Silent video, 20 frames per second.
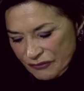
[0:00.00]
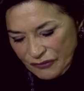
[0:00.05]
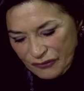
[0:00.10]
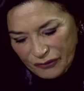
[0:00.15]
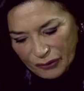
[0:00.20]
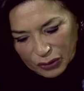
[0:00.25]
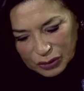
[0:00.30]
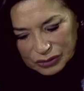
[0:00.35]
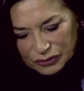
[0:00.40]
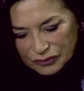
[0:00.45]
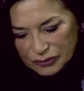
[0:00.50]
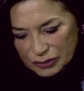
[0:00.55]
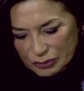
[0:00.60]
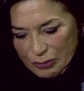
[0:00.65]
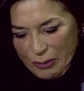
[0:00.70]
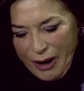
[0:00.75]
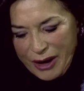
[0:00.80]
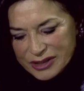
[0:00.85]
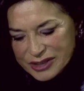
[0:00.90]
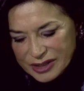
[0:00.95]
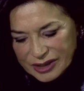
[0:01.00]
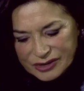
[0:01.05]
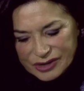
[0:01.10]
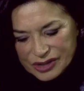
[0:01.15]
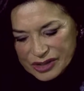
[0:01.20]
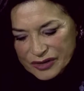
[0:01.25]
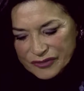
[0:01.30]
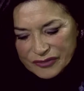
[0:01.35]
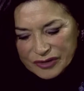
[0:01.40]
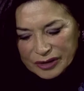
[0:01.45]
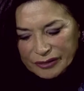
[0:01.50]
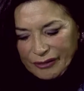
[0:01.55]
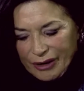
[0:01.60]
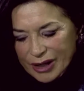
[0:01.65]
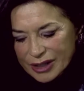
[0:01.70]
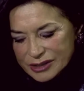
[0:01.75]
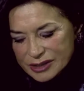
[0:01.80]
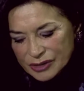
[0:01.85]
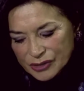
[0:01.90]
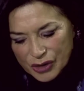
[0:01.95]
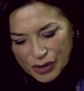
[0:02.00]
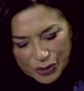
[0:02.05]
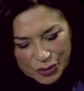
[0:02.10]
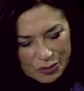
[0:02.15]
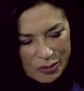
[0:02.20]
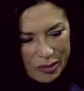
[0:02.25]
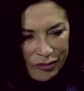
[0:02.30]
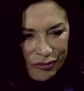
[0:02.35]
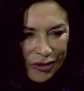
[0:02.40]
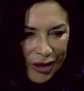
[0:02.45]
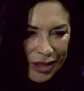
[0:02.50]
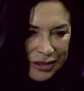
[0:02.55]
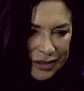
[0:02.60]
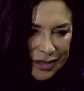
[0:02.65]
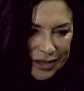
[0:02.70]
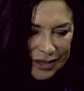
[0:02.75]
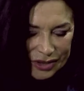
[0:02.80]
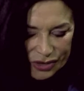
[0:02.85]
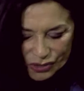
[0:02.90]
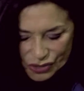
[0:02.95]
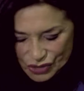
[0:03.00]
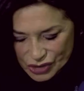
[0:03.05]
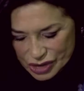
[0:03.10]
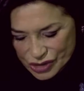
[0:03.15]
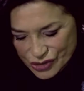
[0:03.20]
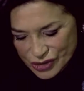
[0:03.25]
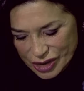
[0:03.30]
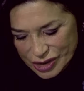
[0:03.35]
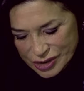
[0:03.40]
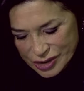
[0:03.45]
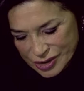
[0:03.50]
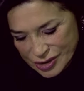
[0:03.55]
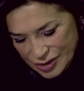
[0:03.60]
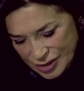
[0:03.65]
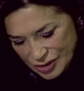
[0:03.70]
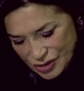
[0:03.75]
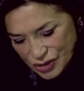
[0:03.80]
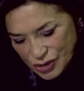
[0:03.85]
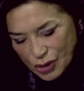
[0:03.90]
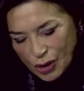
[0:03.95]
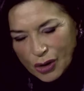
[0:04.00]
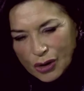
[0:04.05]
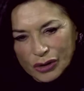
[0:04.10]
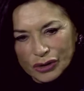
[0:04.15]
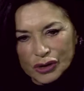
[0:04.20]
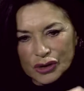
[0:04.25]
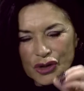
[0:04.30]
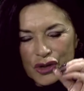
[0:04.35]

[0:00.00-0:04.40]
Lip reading: fought for basic civil rights and human rights and social justice and so on,